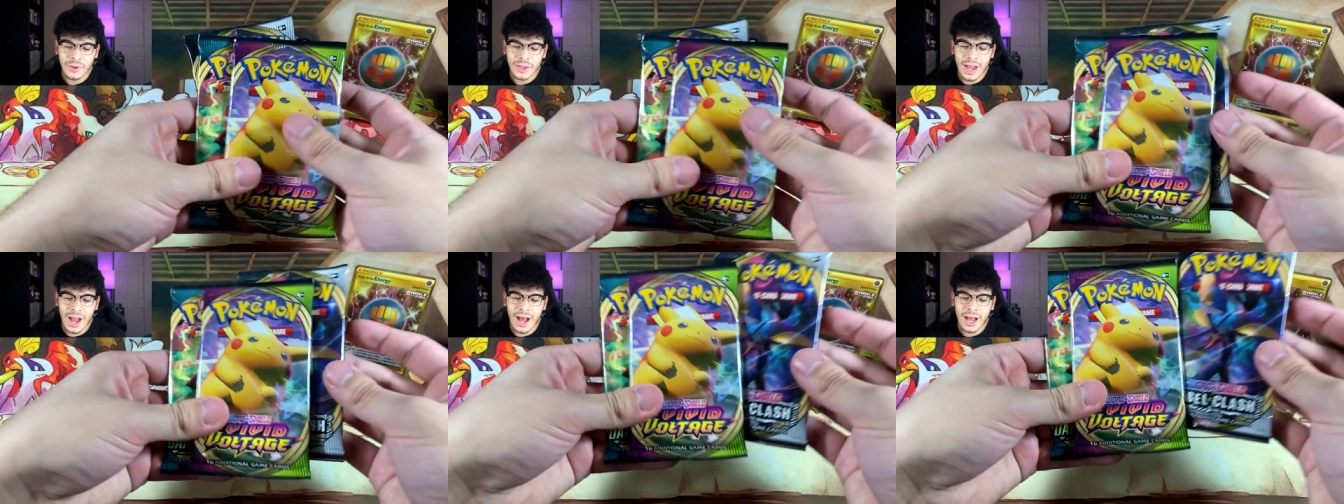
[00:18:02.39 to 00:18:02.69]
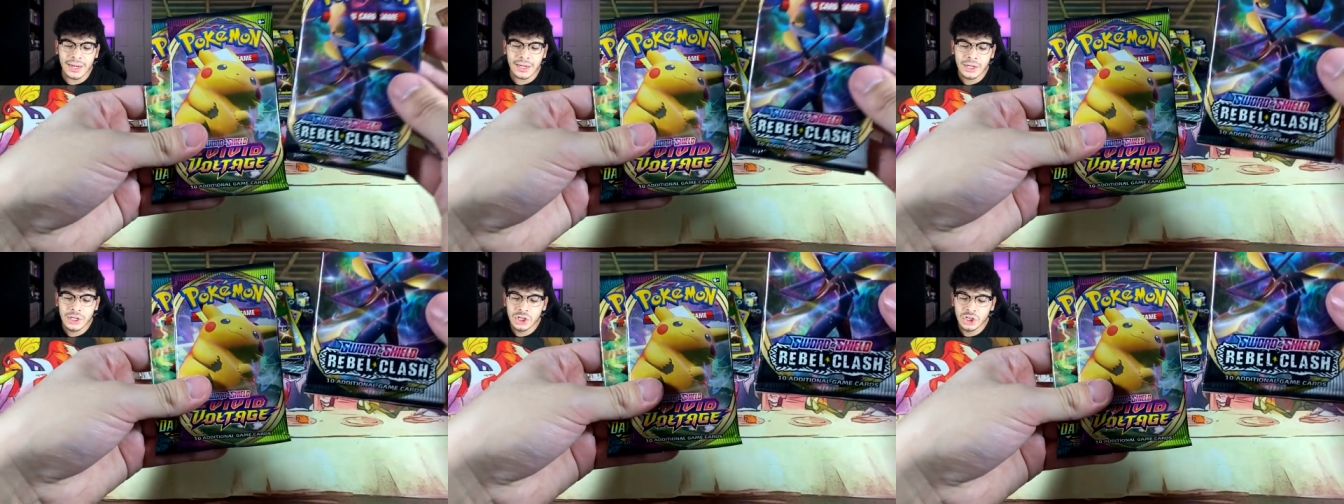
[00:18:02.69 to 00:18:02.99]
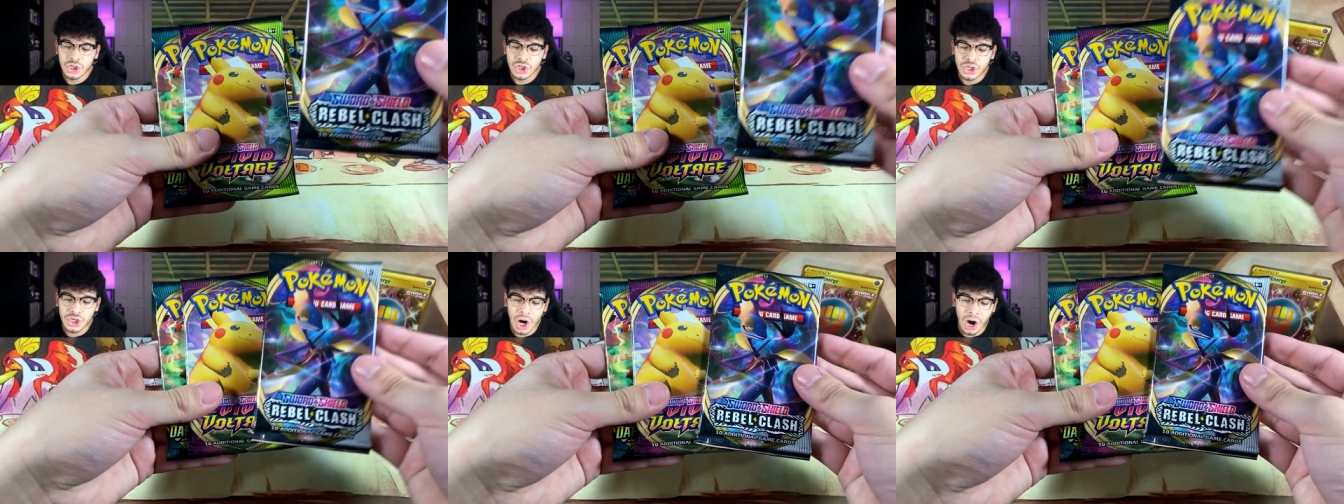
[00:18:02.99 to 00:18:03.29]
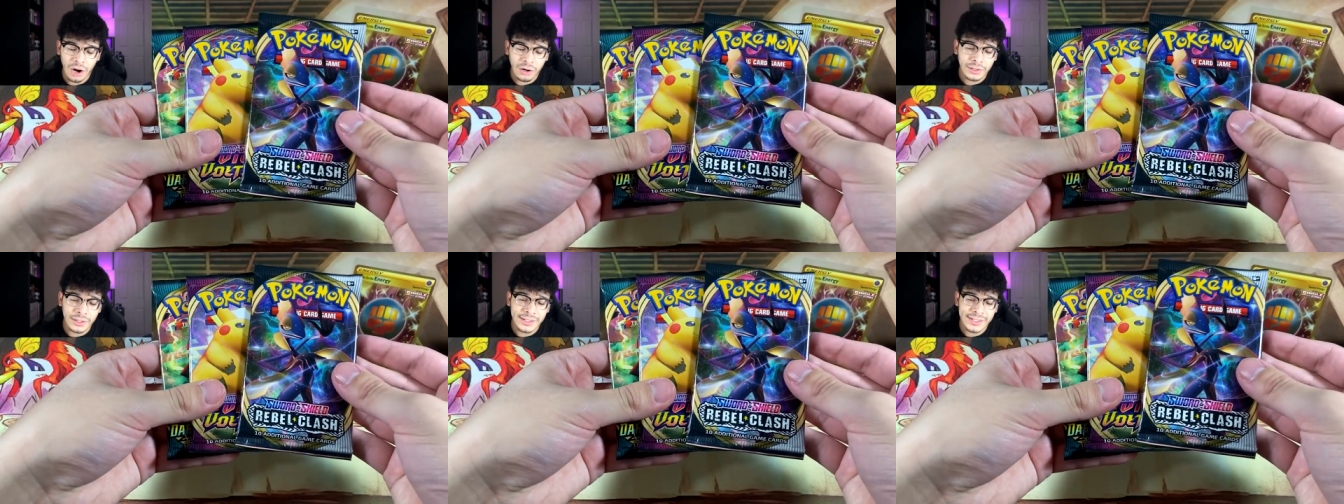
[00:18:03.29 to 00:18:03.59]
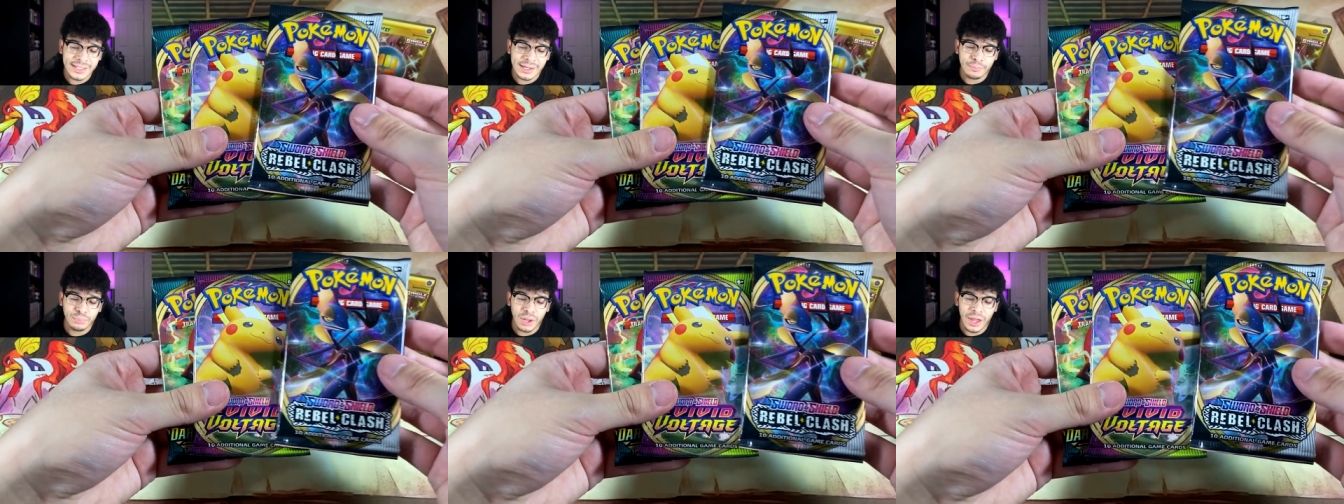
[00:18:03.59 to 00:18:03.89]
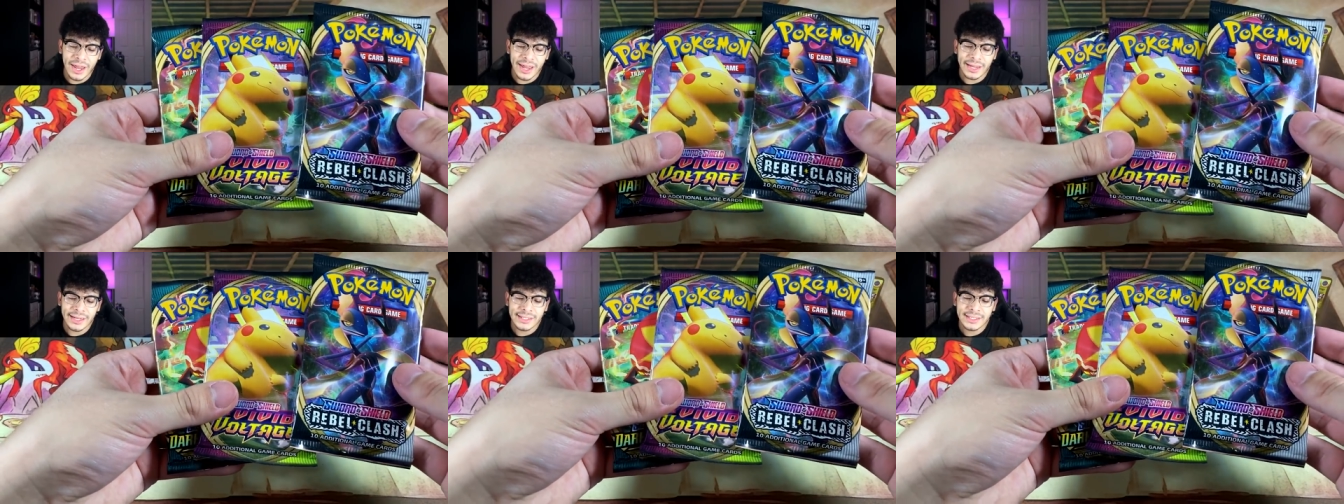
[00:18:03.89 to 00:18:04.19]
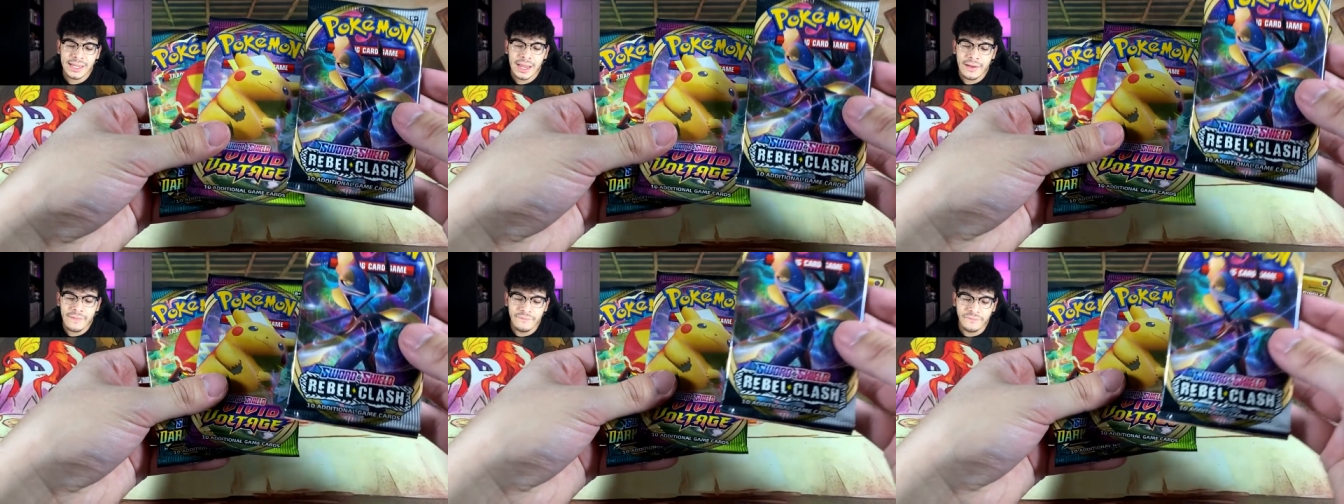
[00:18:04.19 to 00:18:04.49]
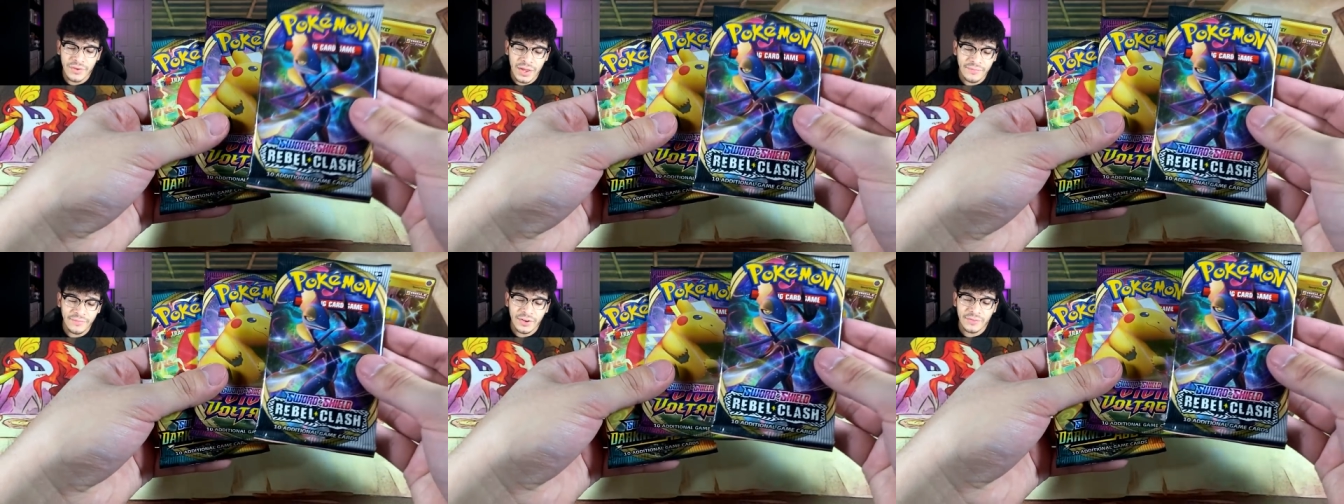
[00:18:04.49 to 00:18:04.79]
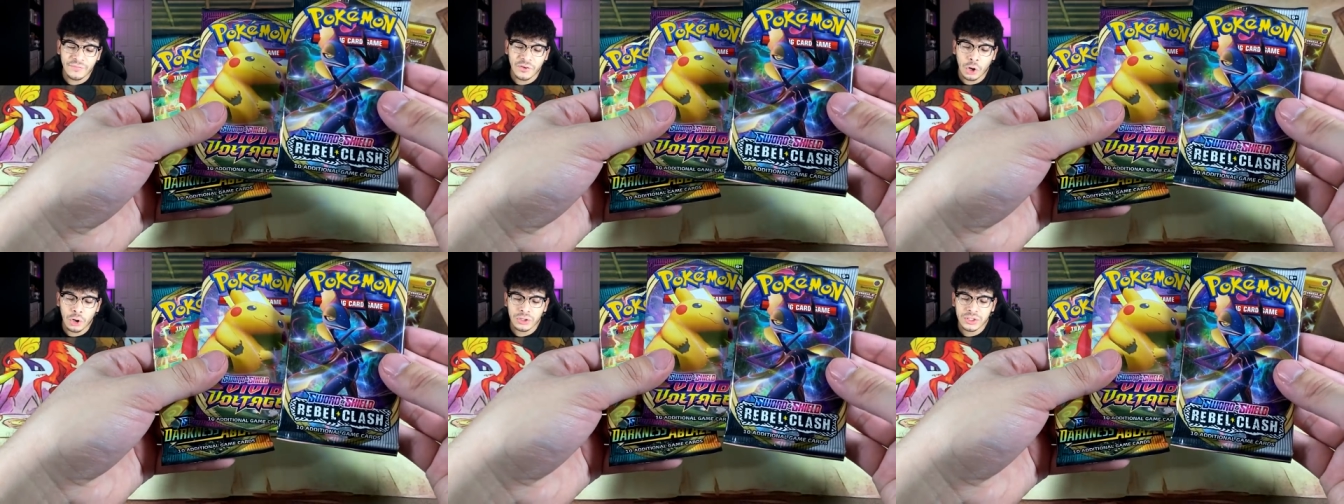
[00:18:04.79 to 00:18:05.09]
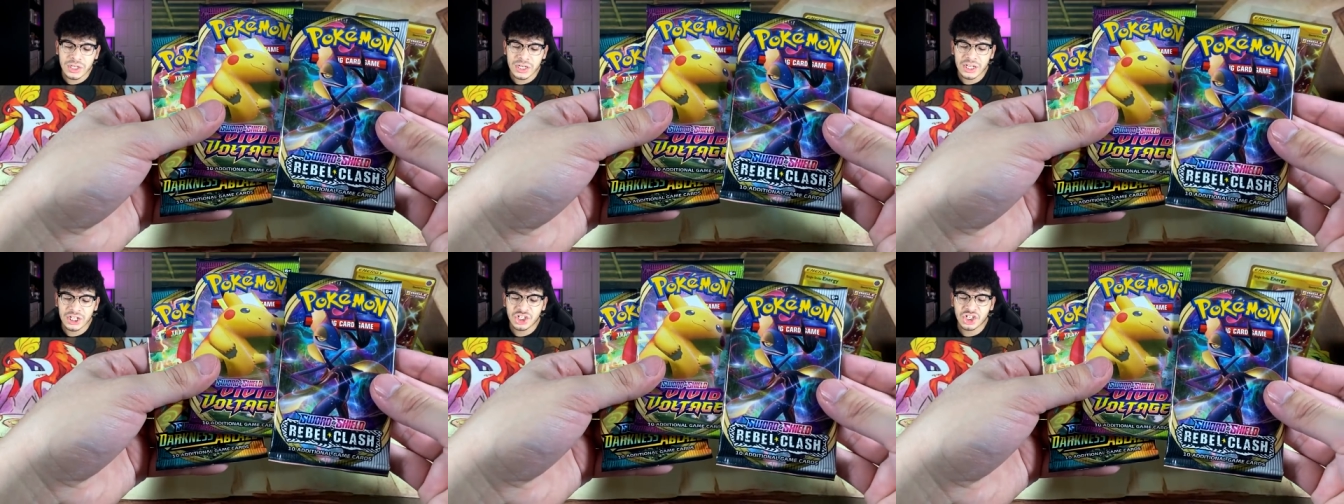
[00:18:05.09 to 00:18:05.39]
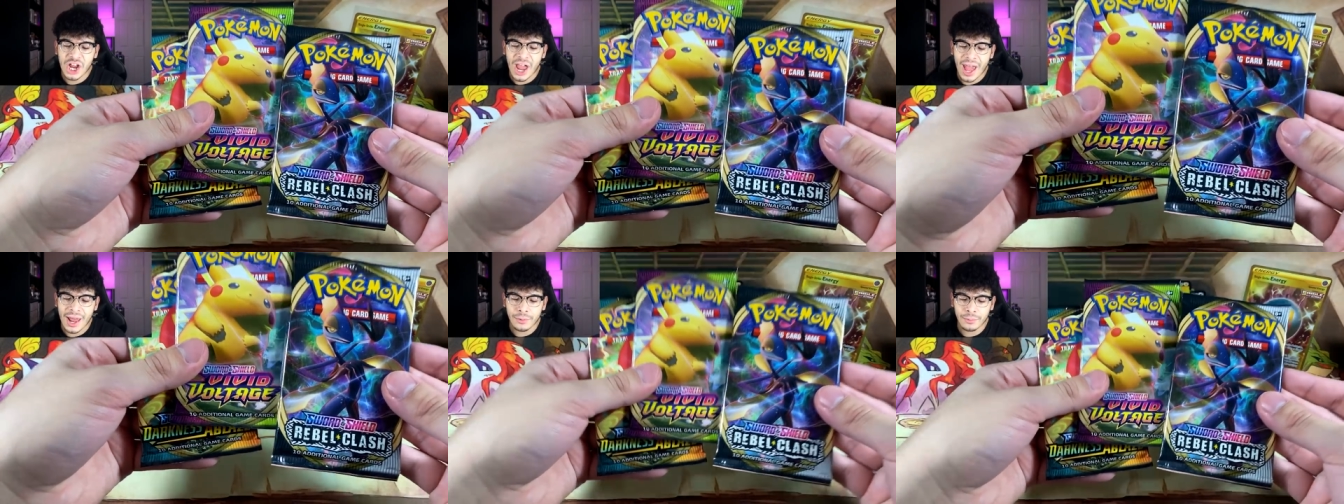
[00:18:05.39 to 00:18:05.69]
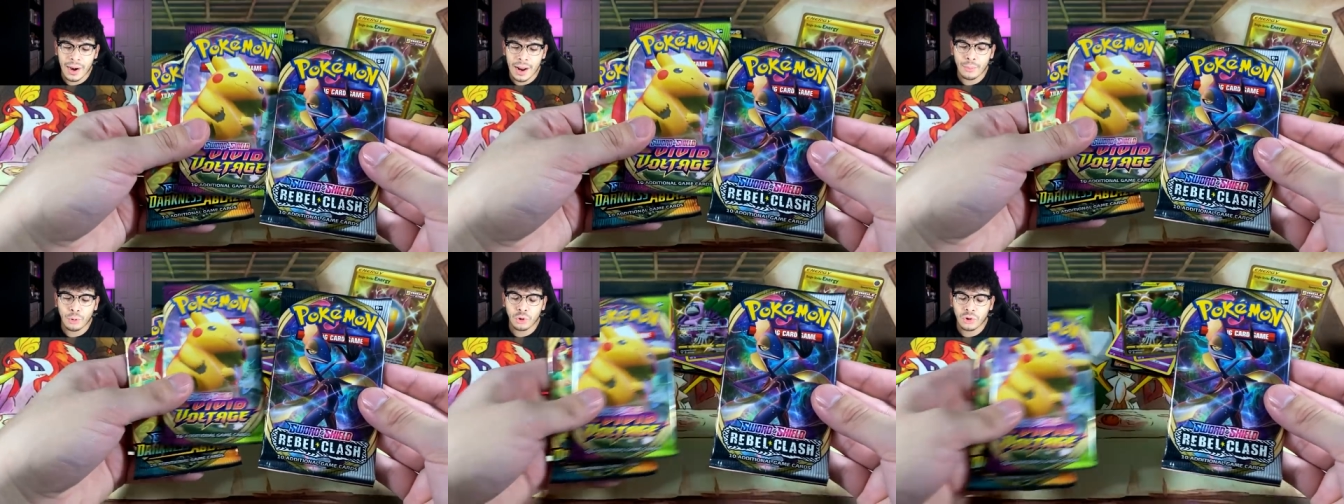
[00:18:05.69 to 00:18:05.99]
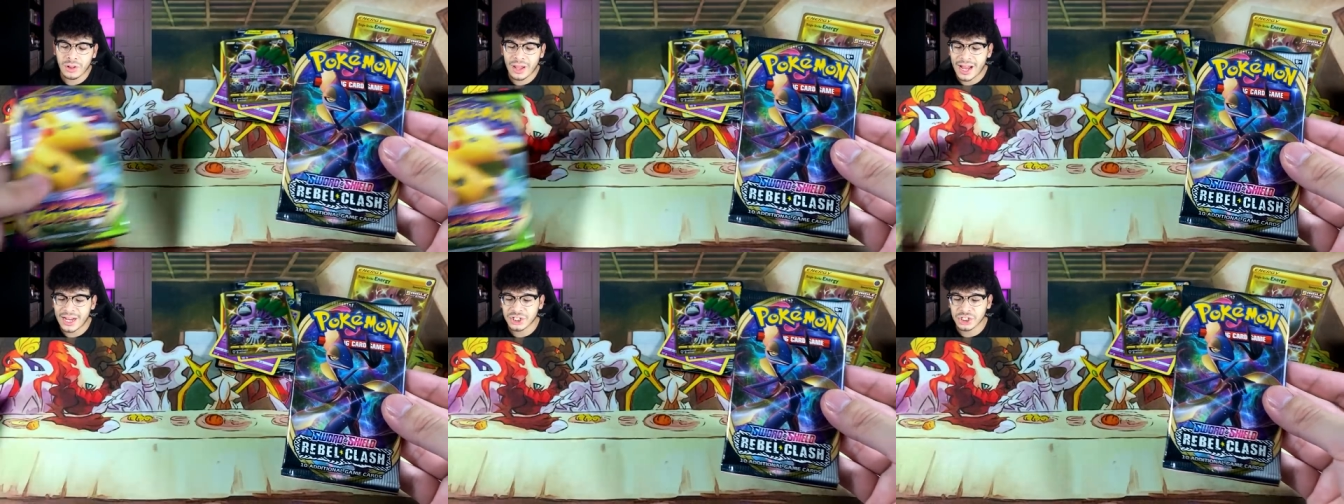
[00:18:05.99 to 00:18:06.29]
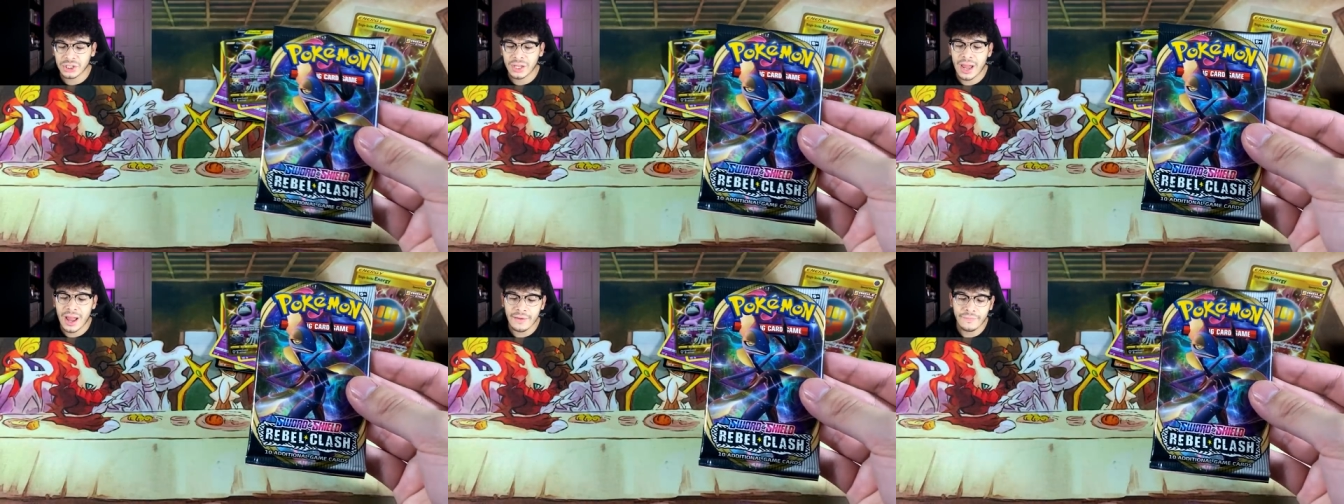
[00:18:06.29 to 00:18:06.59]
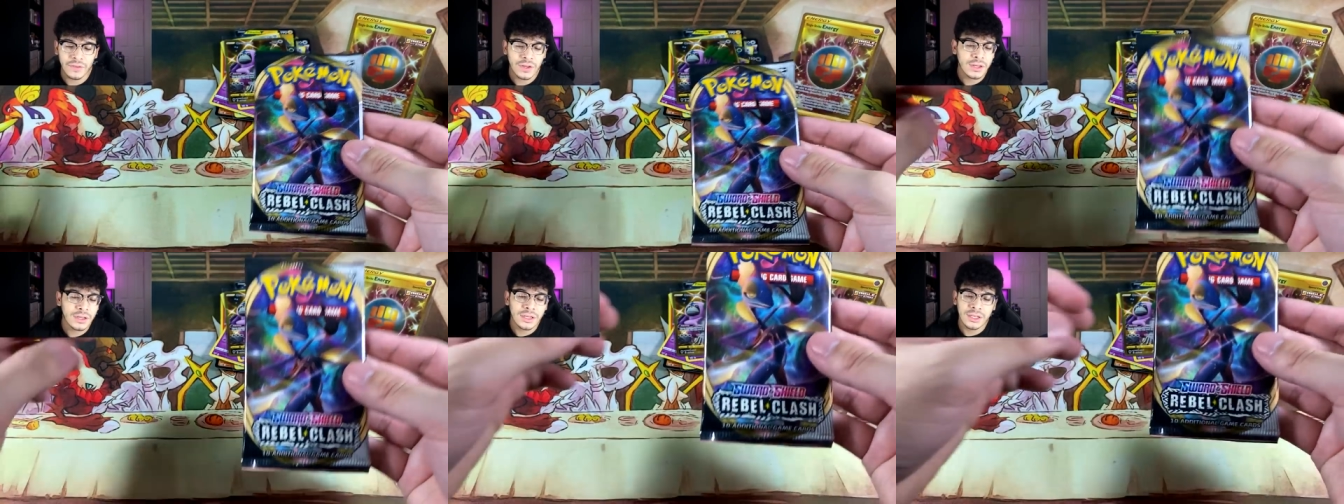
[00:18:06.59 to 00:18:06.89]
We got Darkness Ablaze, Vivid Voltage, and Rebel Clash left.